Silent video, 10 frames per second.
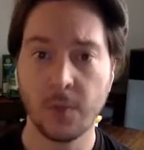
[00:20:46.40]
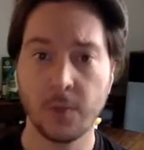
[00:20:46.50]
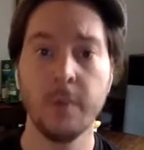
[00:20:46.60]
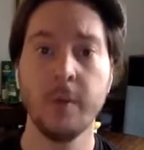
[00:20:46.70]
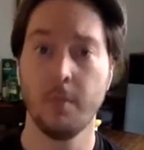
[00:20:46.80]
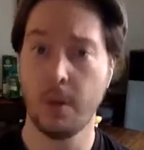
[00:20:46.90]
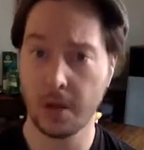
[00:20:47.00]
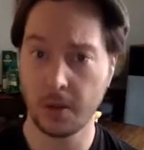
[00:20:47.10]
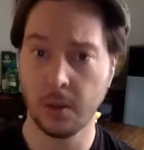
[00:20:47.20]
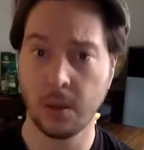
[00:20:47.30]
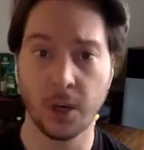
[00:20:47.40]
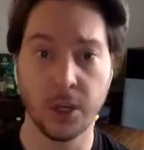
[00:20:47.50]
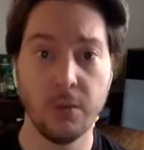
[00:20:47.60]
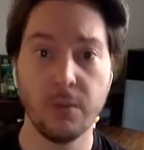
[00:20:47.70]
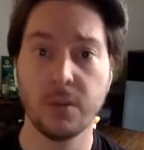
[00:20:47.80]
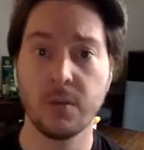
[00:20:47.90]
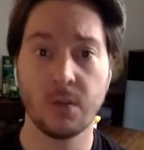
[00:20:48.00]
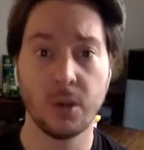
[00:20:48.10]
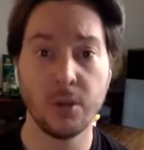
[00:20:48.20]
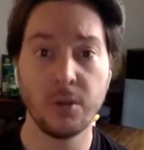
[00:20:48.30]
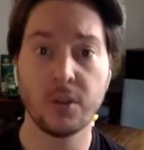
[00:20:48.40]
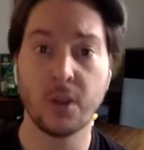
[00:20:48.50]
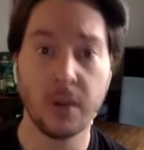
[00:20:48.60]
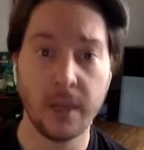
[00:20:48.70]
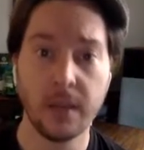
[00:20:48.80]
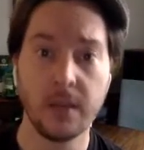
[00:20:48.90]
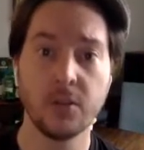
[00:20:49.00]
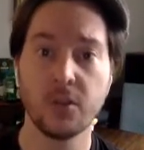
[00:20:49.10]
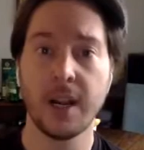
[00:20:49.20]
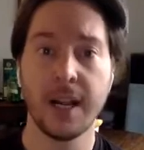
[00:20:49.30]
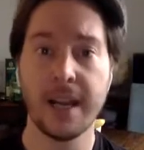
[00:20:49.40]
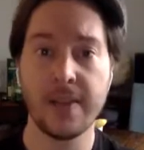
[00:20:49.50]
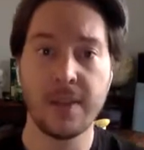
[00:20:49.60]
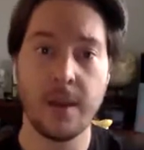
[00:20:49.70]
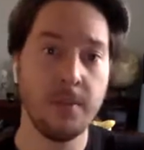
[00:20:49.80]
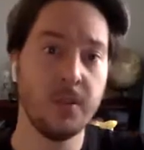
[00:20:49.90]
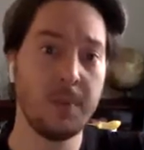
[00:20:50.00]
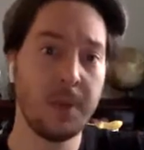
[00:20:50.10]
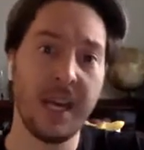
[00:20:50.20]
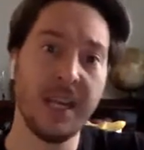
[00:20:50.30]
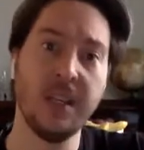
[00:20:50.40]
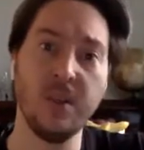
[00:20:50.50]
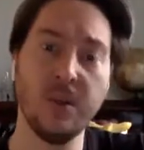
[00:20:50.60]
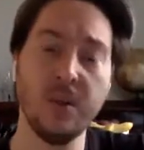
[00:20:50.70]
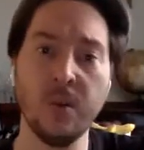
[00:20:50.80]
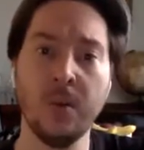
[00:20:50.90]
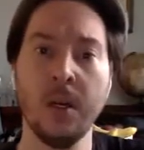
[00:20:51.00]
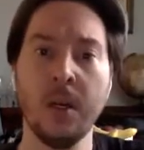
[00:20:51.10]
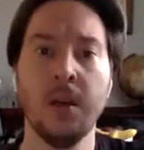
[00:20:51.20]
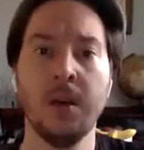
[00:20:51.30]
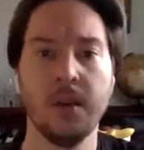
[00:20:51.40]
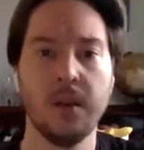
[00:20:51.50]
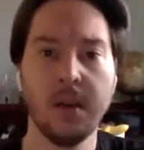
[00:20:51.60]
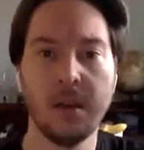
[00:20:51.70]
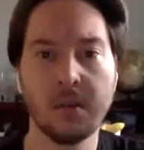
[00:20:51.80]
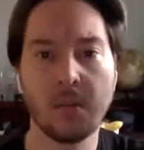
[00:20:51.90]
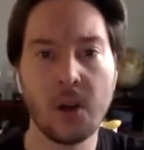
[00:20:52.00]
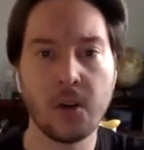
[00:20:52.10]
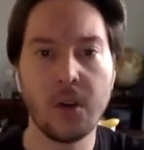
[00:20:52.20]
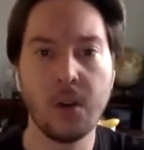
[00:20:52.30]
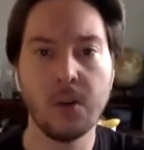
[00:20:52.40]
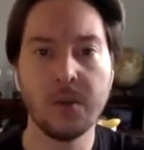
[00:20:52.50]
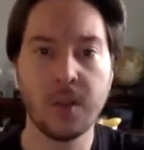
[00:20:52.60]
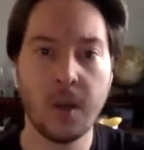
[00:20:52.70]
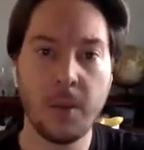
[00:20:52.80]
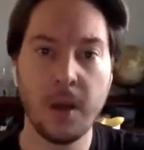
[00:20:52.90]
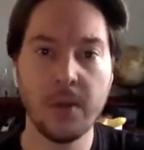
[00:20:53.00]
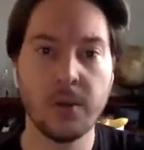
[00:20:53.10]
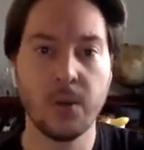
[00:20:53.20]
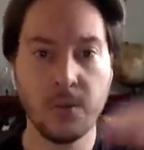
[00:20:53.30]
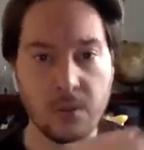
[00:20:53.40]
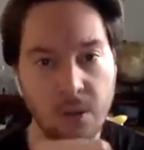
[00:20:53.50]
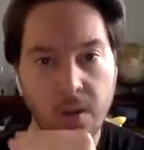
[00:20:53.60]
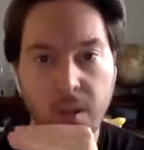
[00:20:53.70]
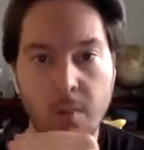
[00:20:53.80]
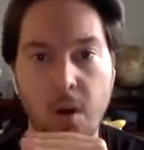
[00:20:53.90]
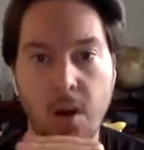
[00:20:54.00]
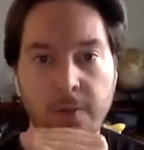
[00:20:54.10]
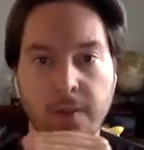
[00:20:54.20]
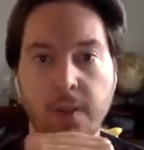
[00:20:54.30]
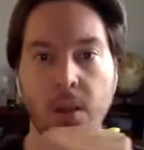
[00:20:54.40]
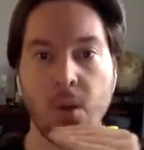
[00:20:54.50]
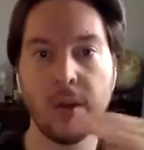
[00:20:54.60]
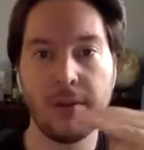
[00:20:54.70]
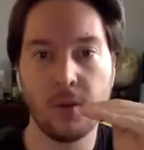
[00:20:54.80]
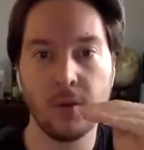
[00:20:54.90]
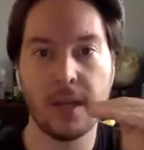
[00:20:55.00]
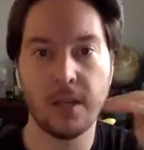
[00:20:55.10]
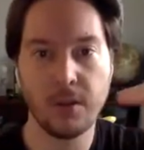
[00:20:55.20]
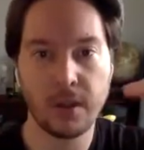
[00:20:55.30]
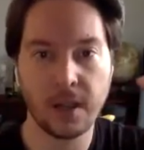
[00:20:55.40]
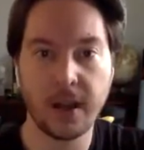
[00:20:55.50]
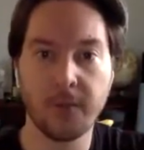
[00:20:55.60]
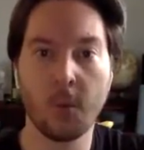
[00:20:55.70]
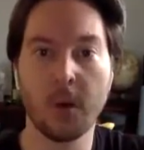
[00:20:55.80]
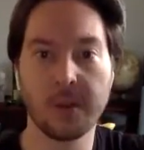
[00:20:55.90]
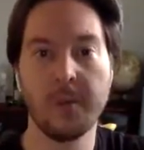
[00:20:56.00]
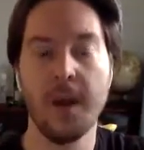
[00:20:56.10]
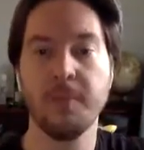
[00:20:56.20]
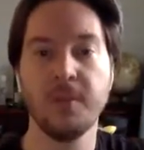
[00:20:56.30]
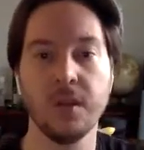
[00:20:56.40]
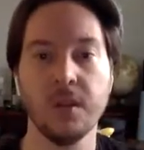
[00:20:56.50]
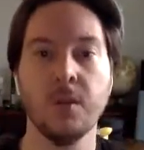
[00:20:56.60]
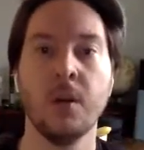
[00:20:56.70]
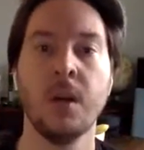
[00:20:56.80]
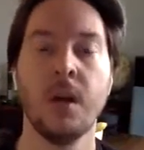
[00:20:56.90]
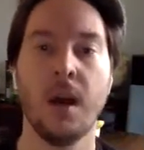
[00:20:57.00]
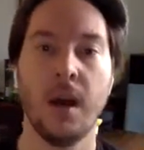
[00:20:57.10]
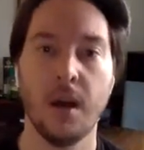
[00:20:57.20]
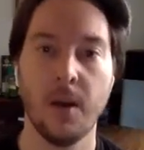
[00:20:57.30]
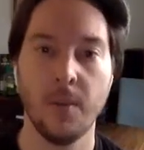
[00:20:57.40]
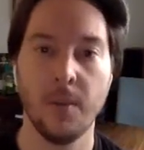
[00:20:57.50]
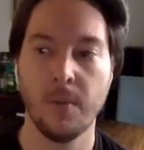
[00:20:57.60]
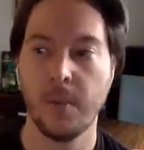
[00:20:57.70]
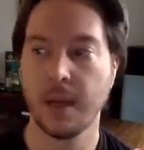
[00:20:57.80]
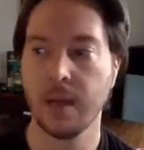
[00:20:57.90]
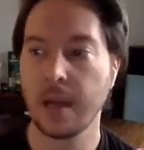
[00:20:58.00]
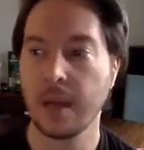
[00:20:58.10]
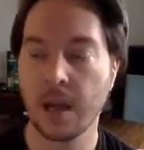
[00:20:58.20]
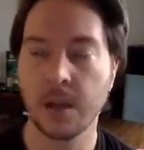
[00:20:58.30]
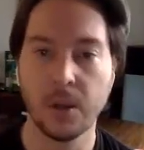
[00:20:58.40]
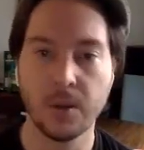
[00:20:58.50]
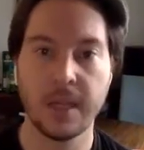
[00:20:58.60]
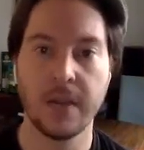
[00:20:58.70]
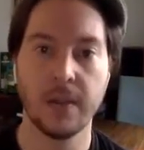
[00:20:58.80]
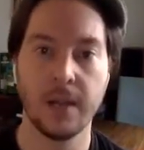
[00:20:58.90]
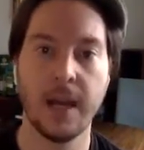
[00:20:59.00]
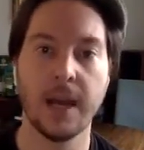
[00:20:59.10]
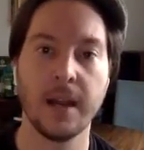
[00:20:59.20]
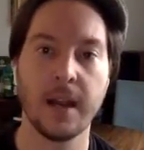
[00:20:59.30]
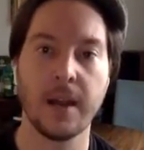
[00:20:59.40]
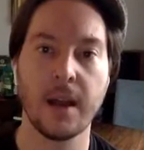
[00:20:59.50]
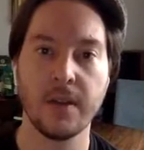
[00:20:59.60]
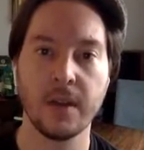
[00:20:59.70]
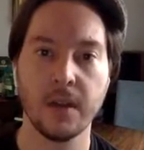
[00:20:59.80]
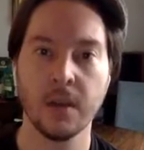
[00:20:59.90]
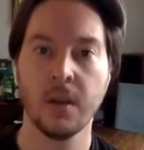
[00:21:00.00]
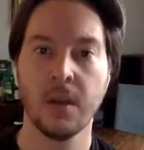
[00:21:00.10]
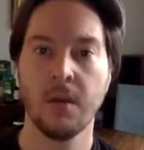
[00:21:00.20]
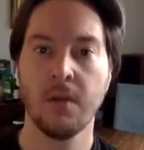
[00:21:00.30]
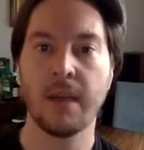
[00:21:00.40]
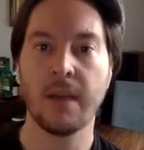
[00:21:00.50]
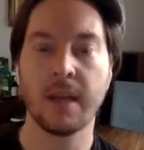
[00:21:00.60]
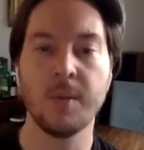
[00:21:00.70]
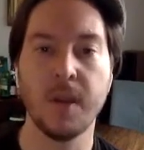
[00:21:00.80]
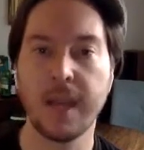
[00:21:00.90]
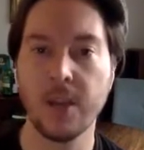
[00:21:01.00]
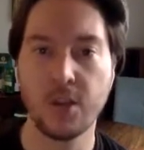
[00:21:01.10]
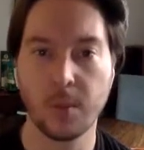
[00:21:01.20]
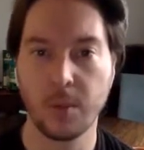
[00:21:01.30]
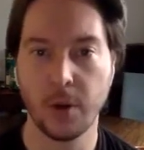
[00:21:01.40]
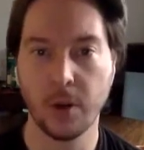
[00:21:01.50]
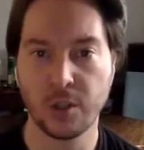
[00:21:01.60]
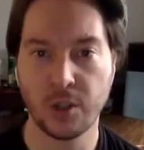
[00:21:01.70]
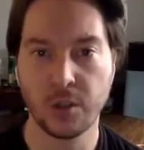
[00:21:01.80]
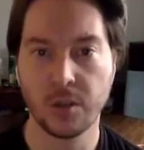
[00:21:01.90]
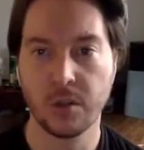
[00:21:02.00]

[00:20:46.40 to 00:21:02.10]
freemium model, are you starting trying to get them to pay you the $100 a month, or are you starting them off at the low level that you can kind of work them up to and kind of close down the line? And I think that communication approach